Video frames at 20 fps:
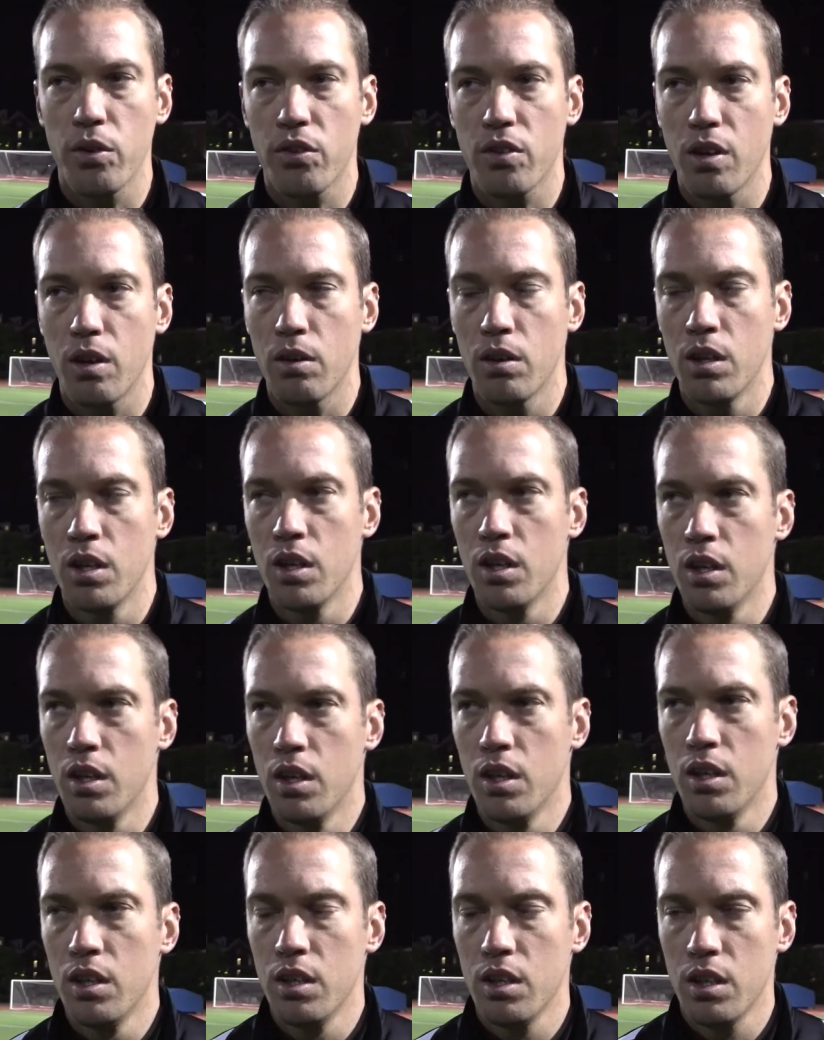So
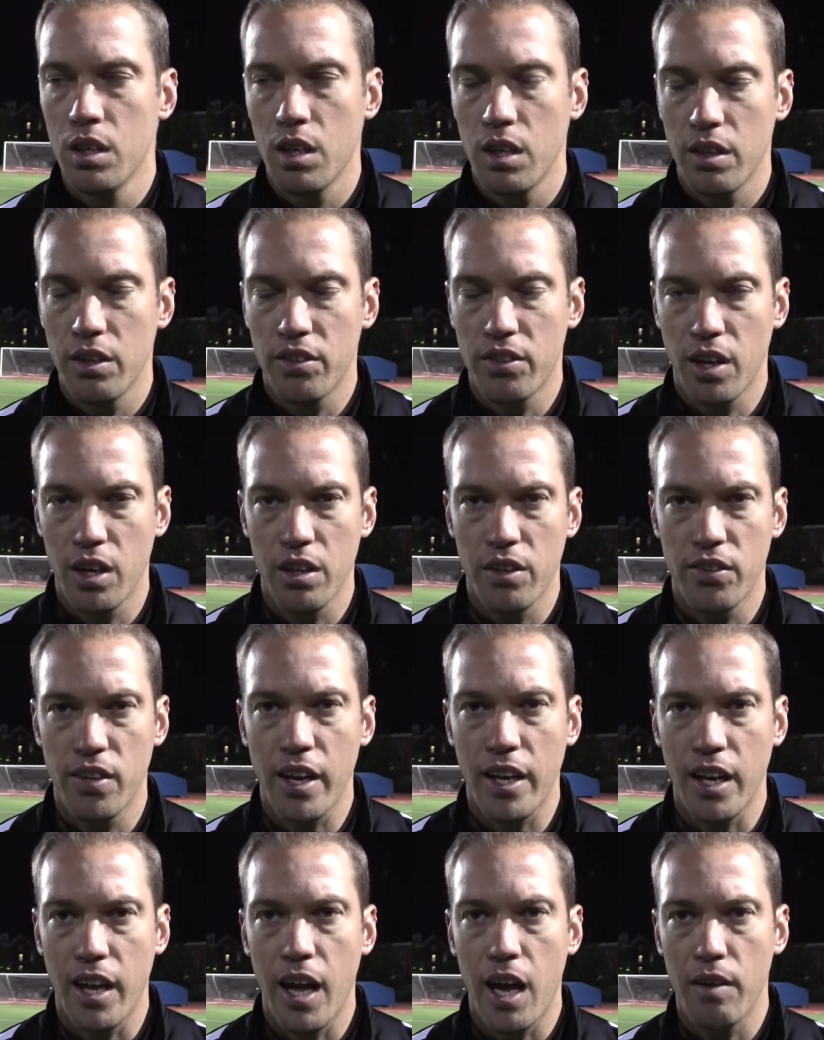the start of the
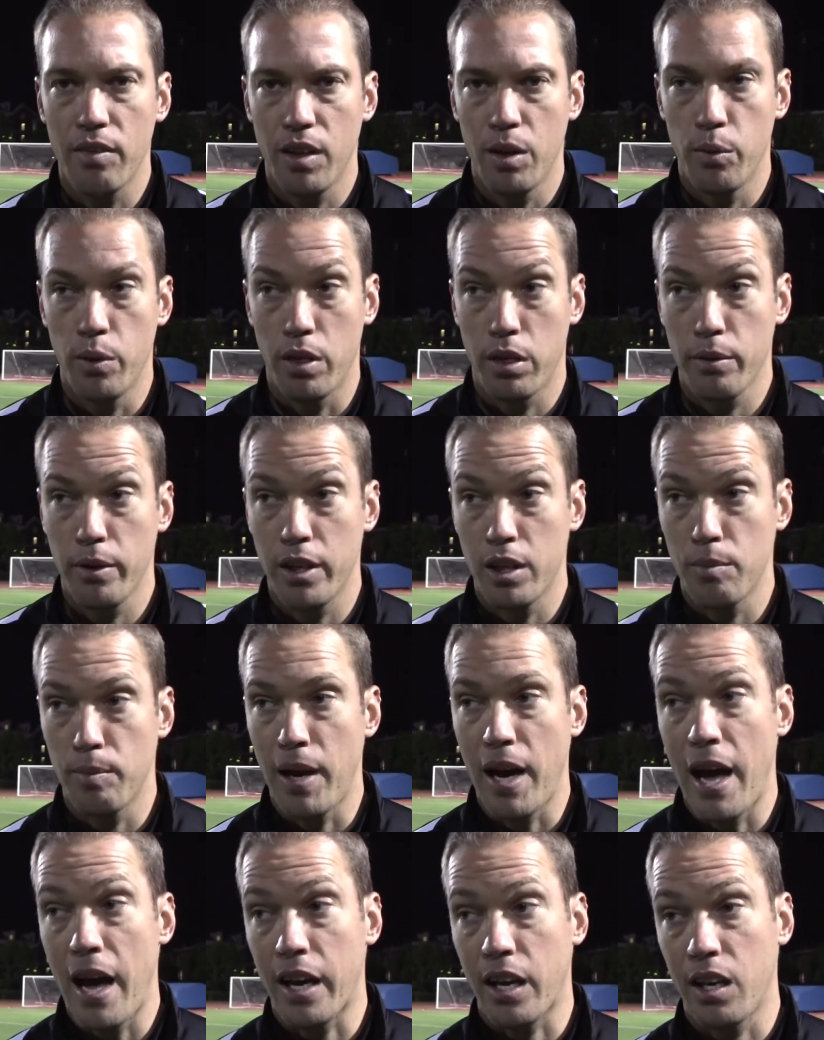second half, they went three at the
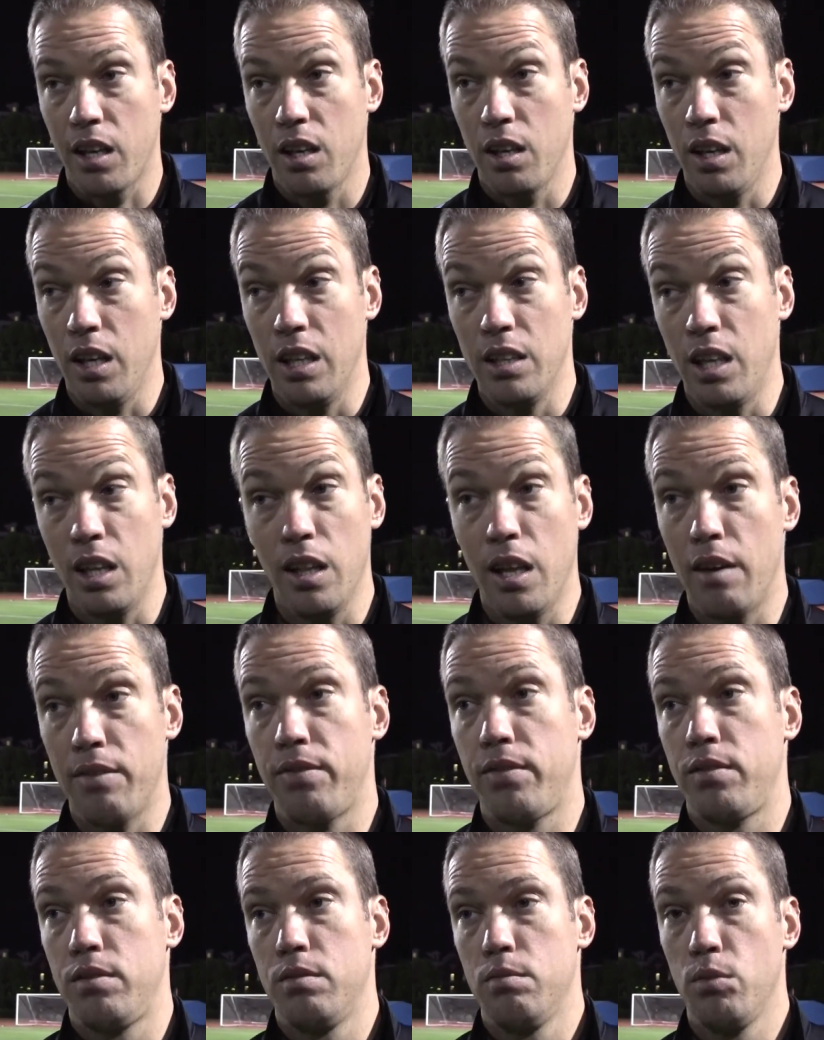back, and they
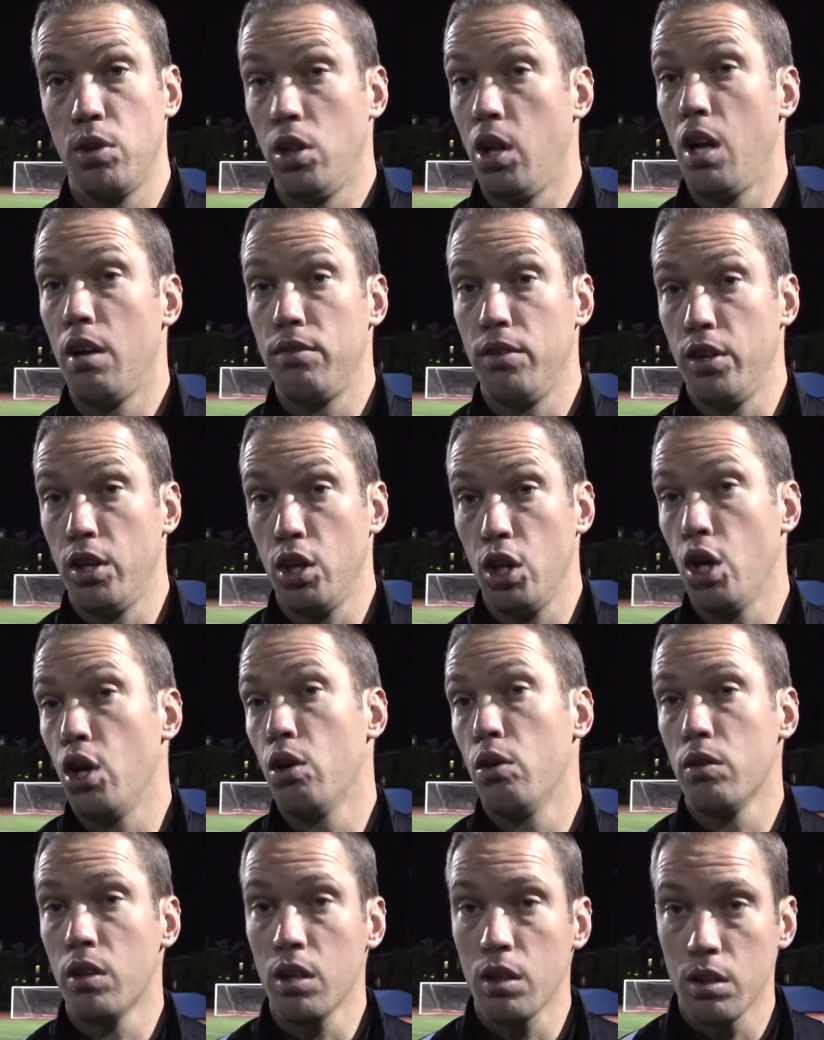left McLaughlin
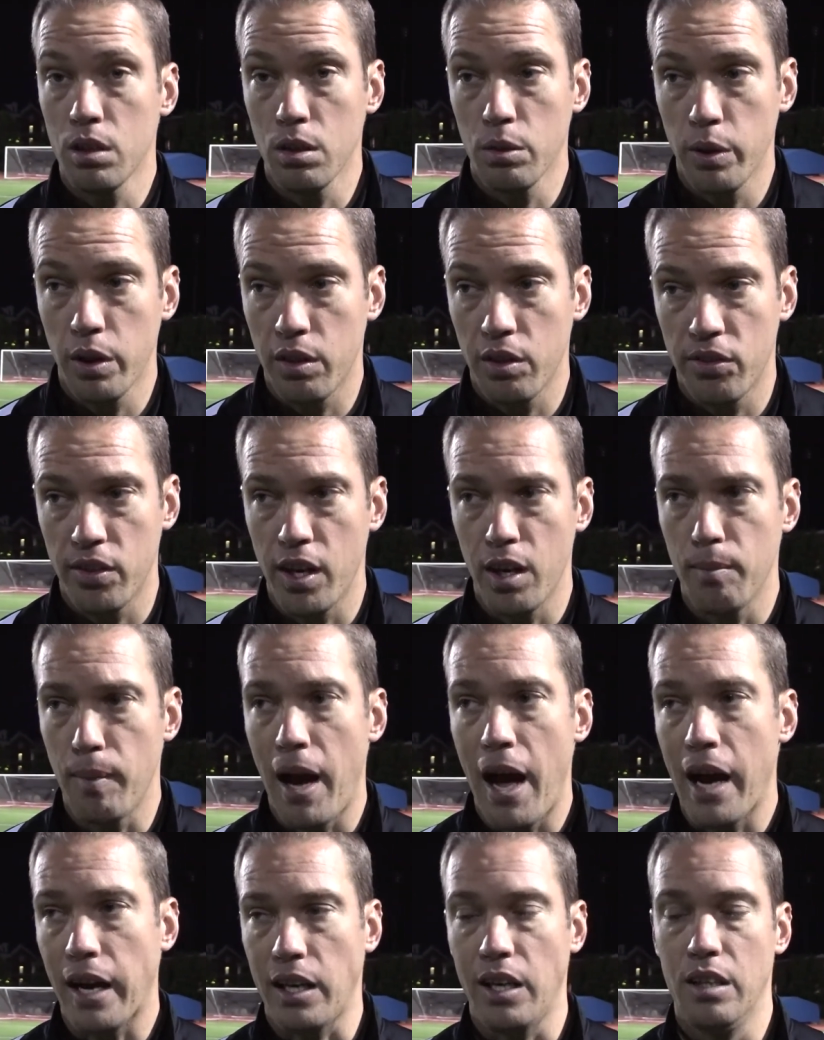alone with the center
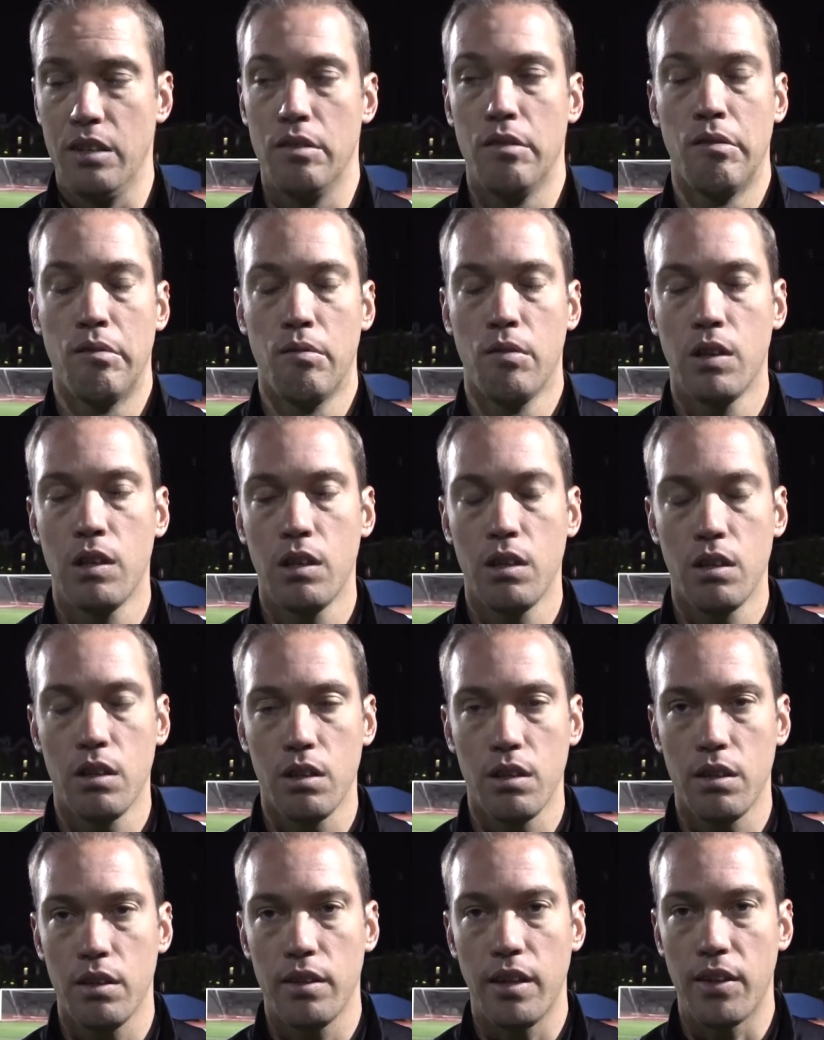back, and
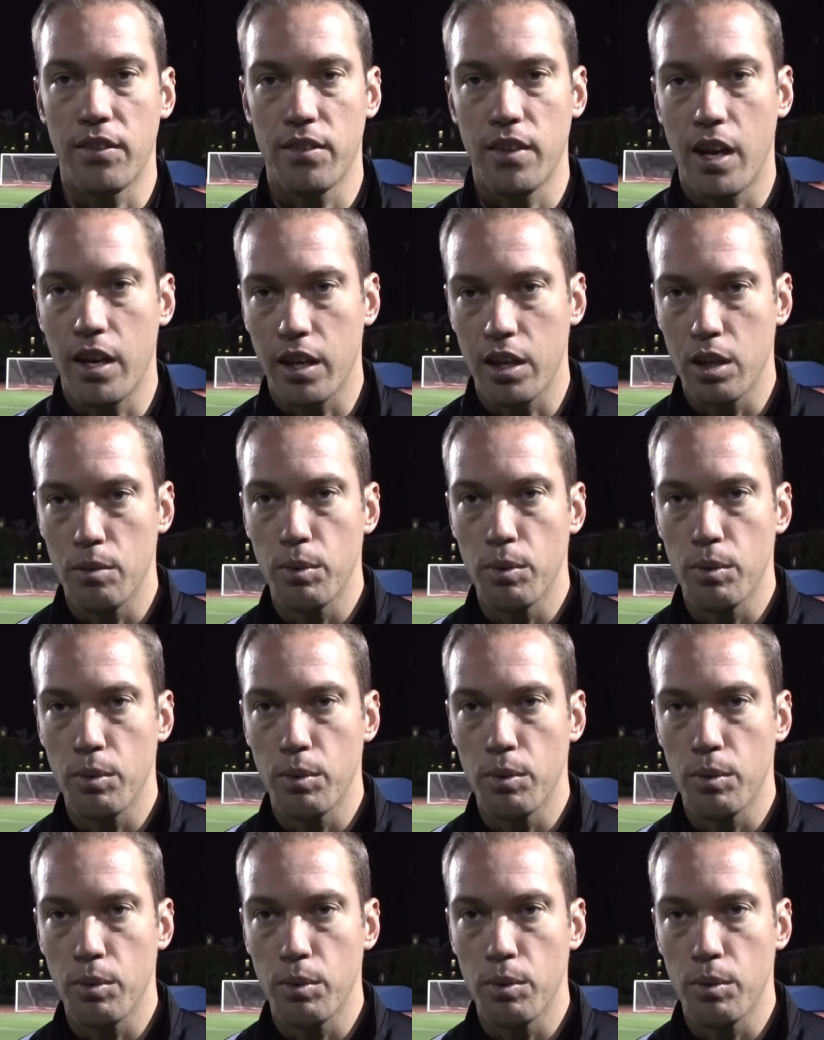that's not a